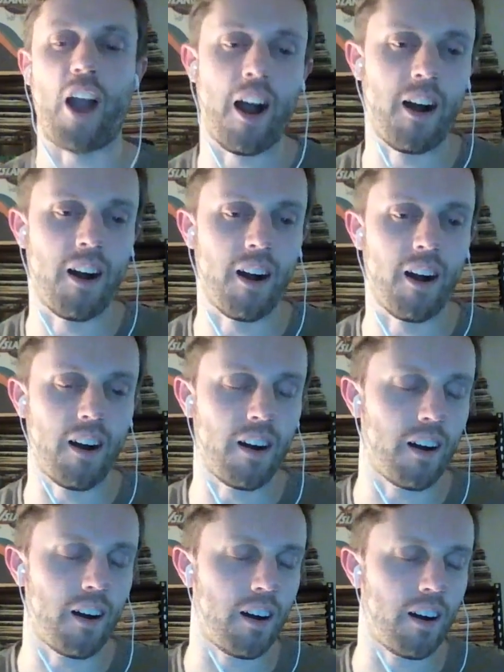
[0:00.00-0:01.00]

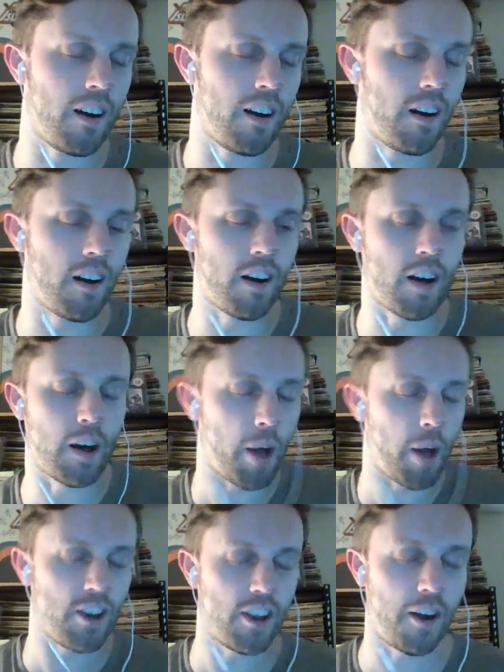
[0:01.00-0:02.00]
From
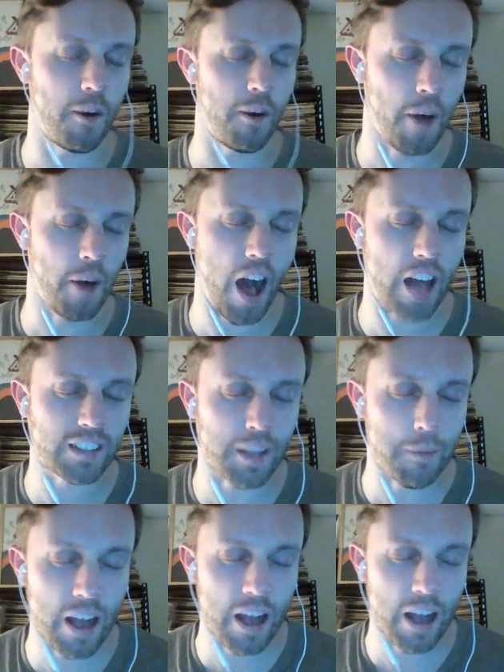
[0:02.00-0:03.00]
unknown parts
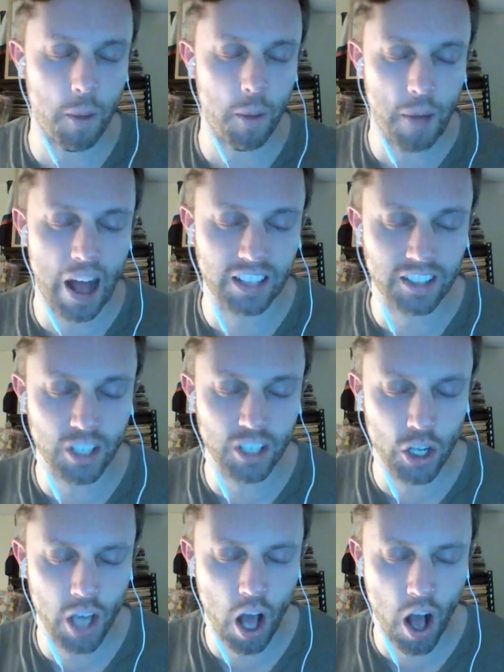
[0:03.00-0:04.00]
of metropolitan
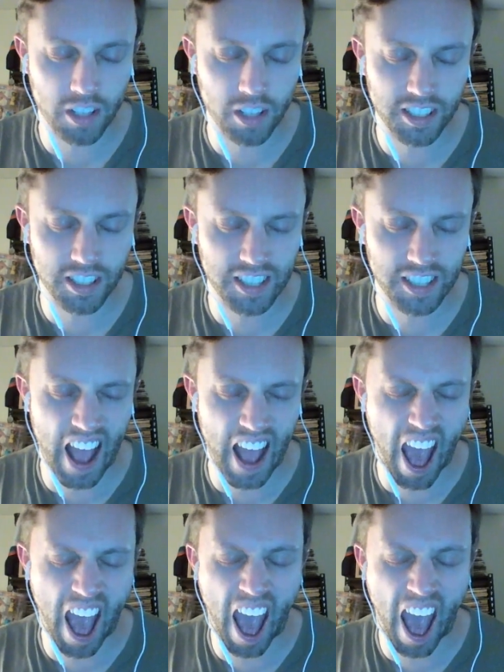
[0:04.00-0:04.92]
New York City,